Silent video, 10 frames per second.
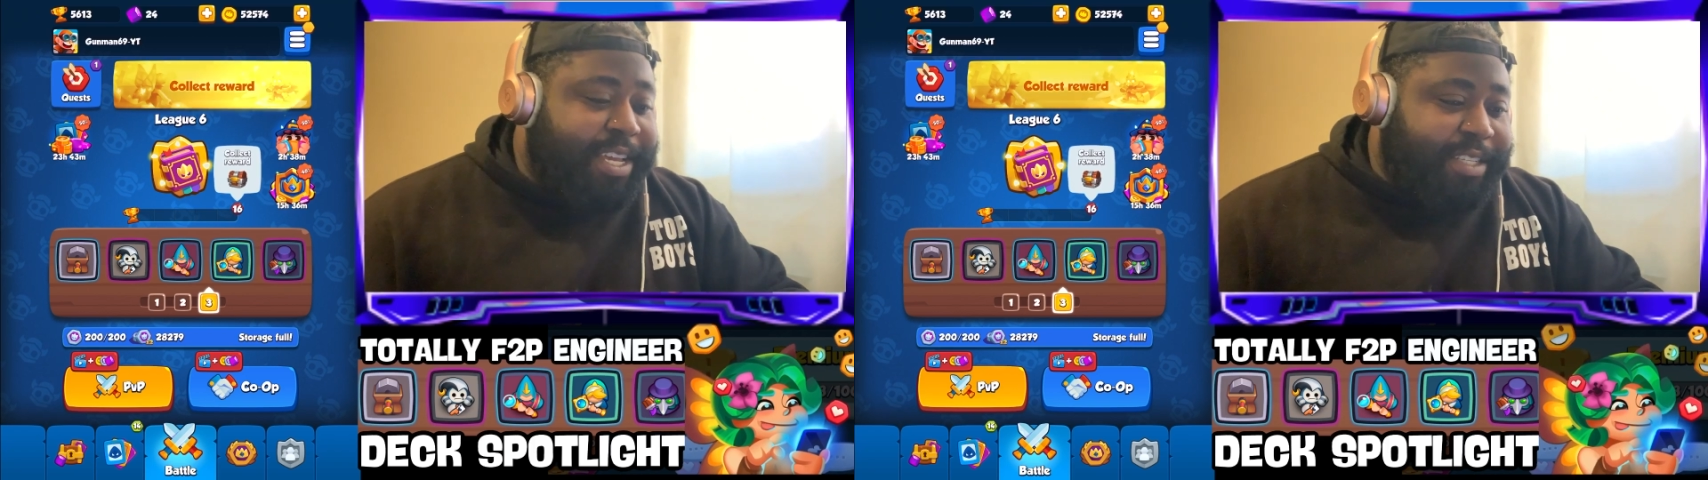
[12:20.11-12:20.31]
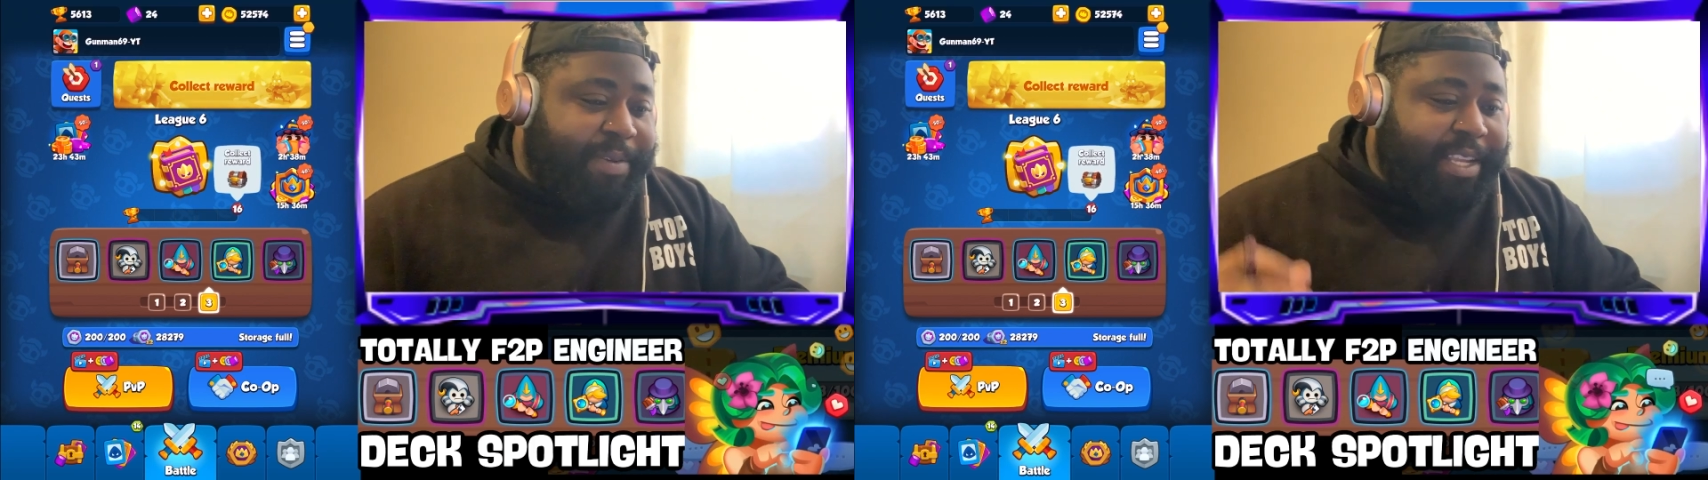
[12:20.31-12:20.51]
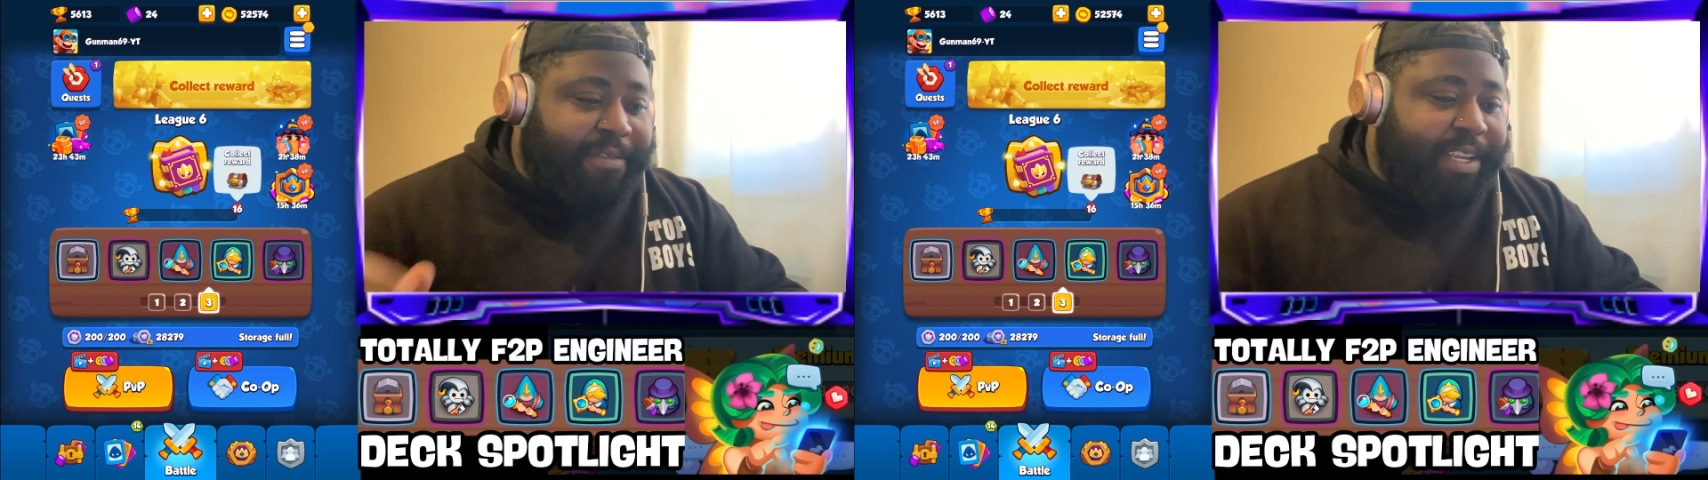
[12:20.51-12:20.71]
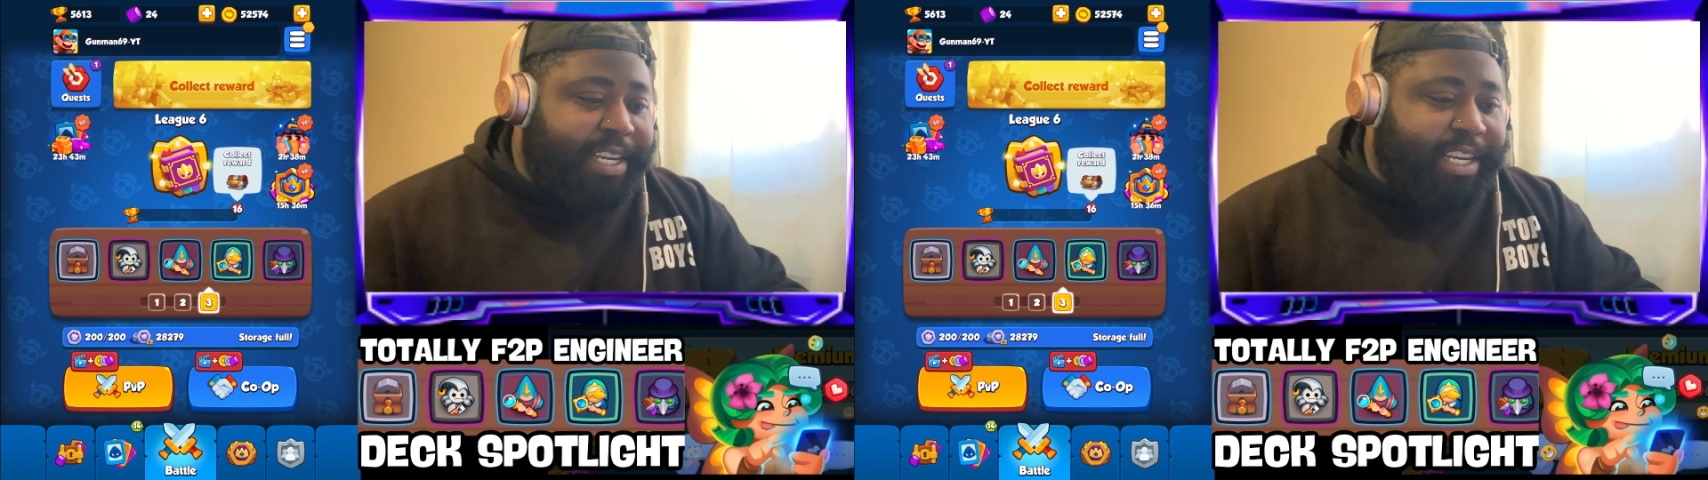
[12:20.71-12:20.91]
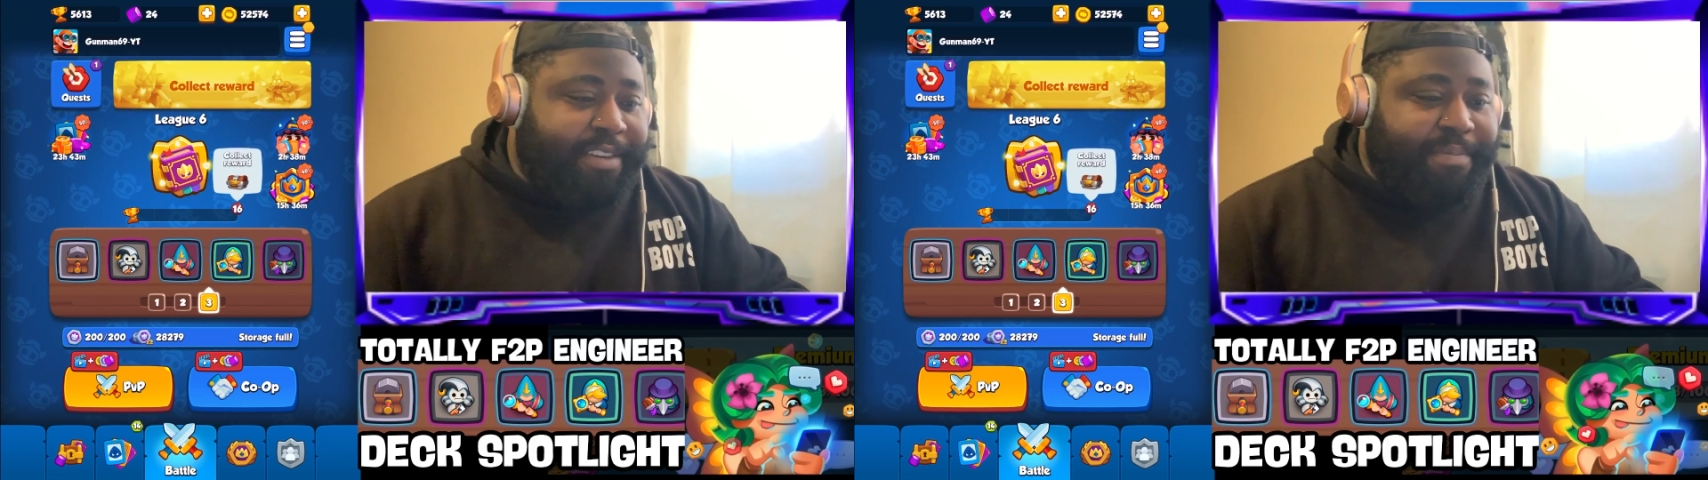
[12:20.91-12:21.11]
So we definitely
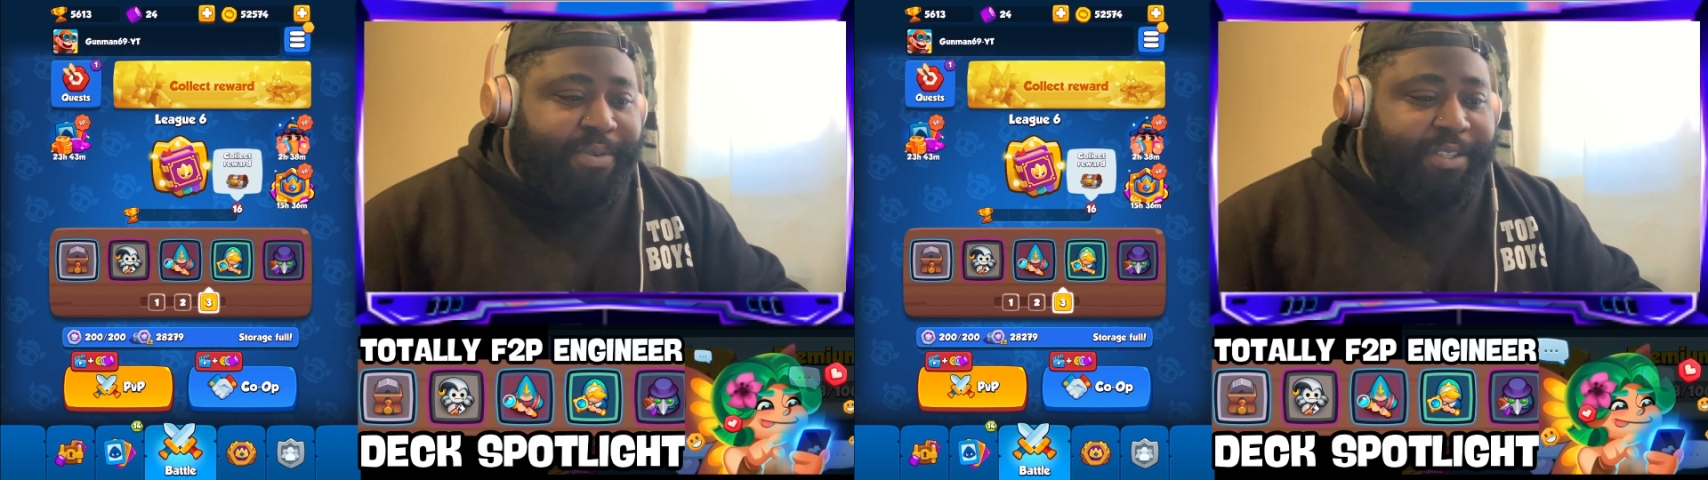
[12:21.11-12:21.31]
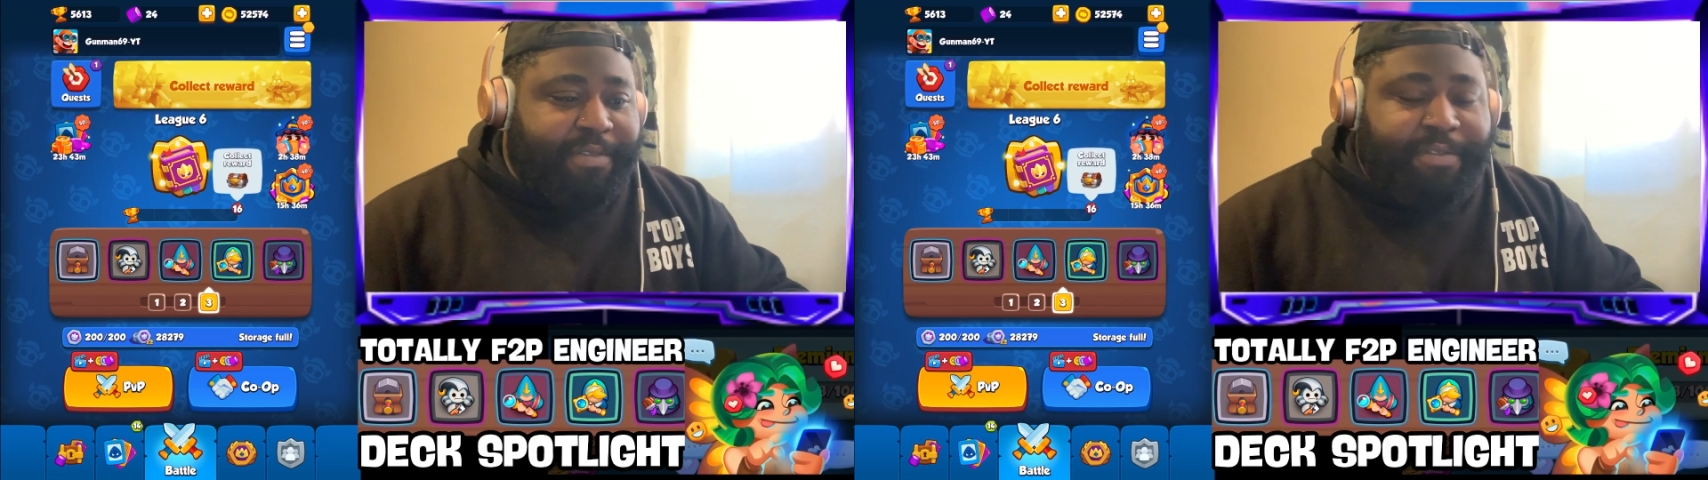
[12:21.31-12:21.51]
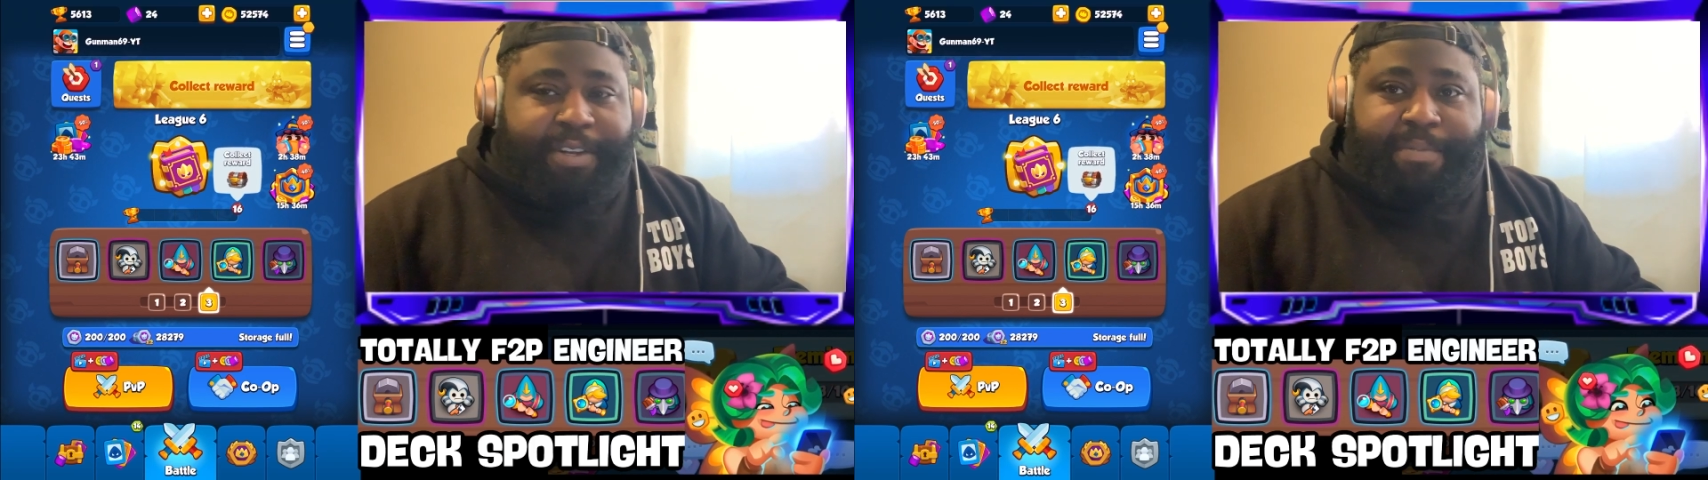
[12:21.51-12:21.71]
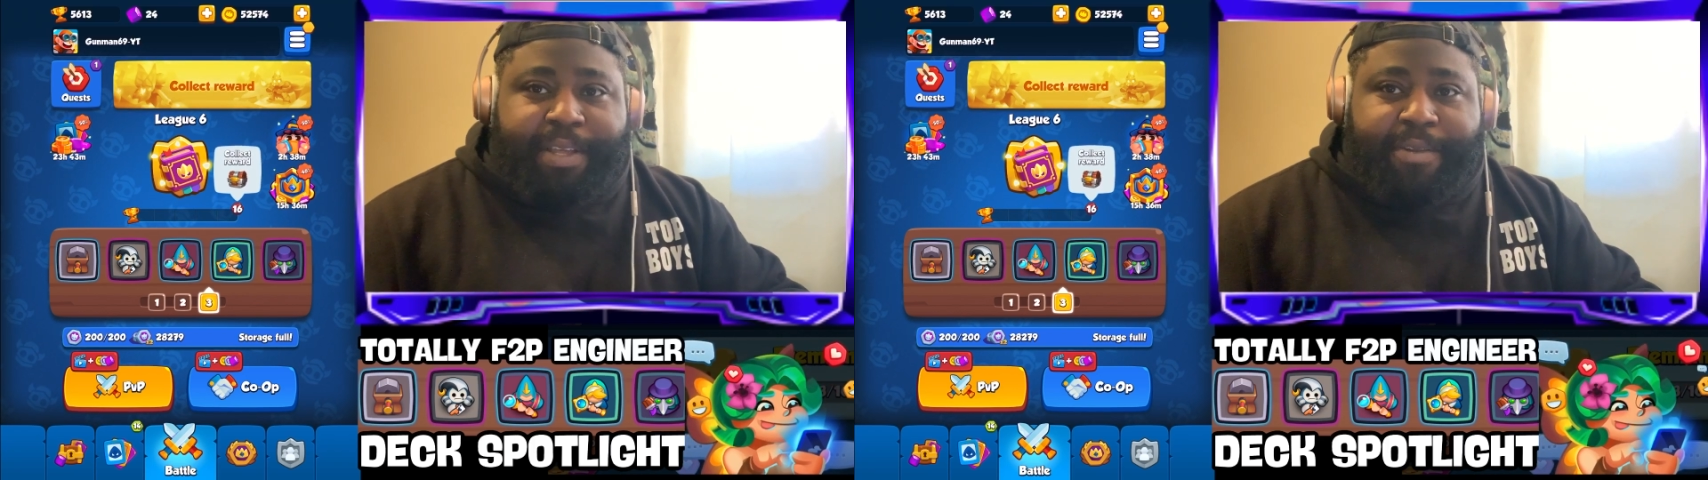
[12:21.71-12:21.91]
need to boost the free-to-play